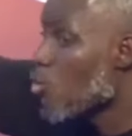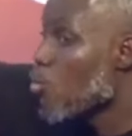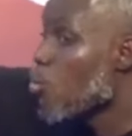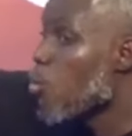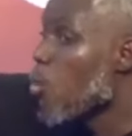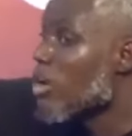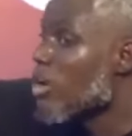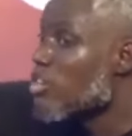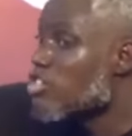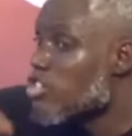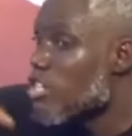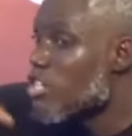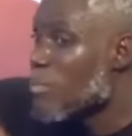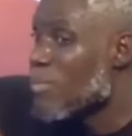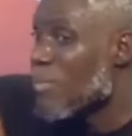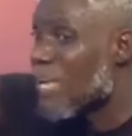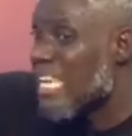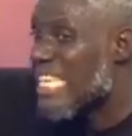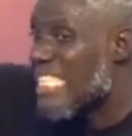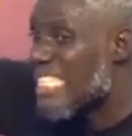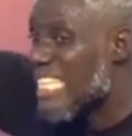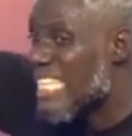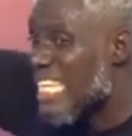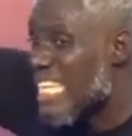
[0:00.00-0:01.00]
Worship
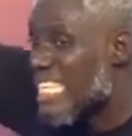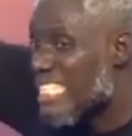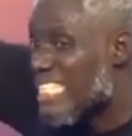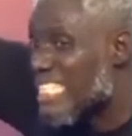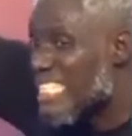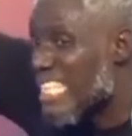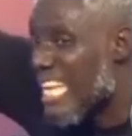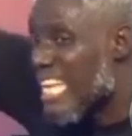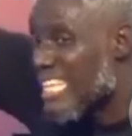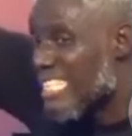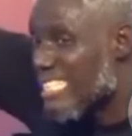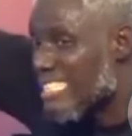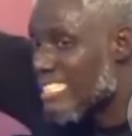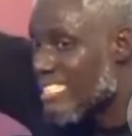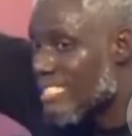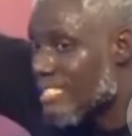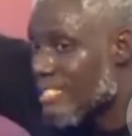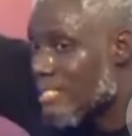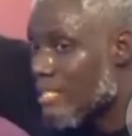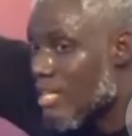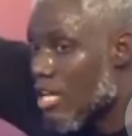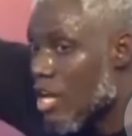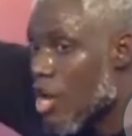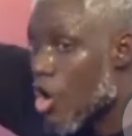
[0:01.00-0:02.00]
is
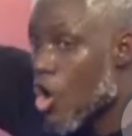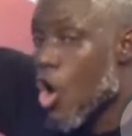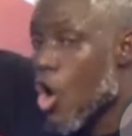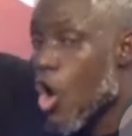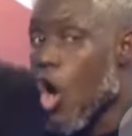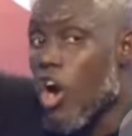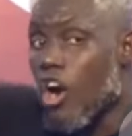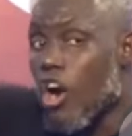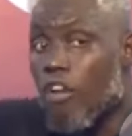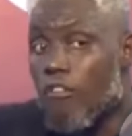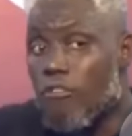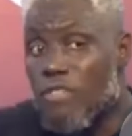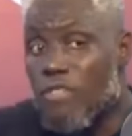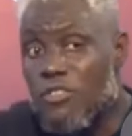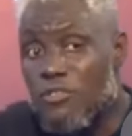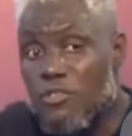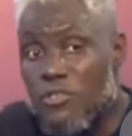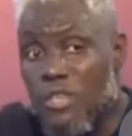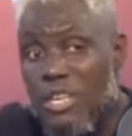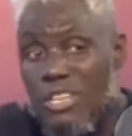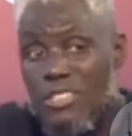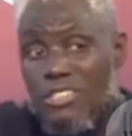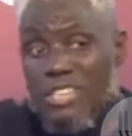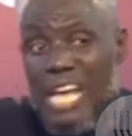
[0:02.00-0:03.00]
incense. All of
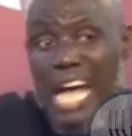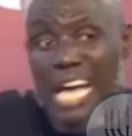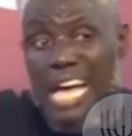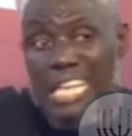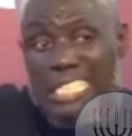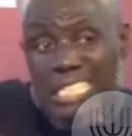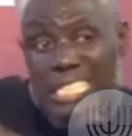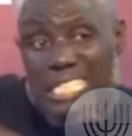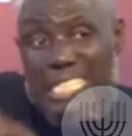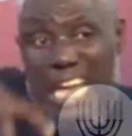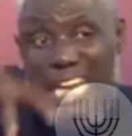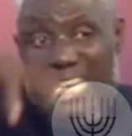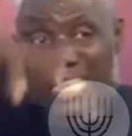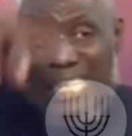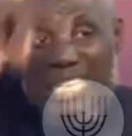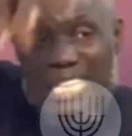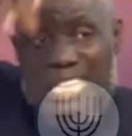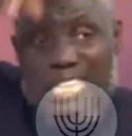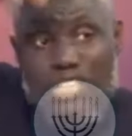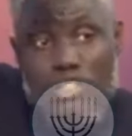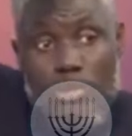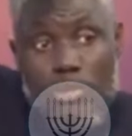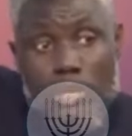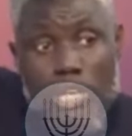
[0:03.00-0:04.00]
these things are
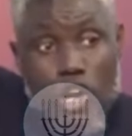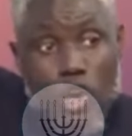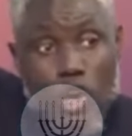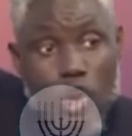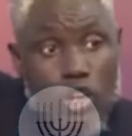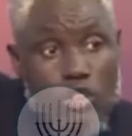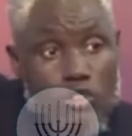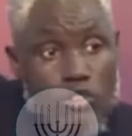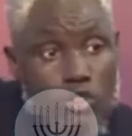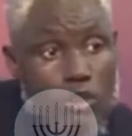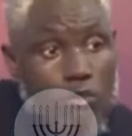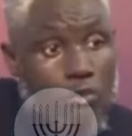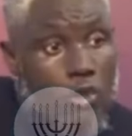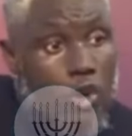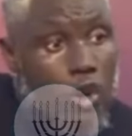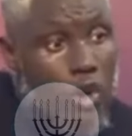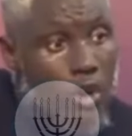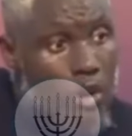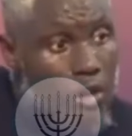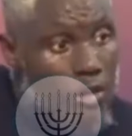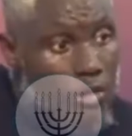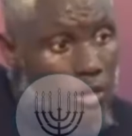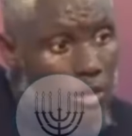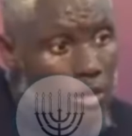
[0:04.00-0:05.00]
ascending into the courts of
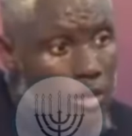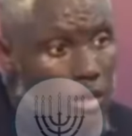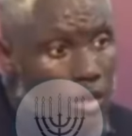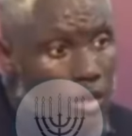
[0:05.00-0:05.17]
God.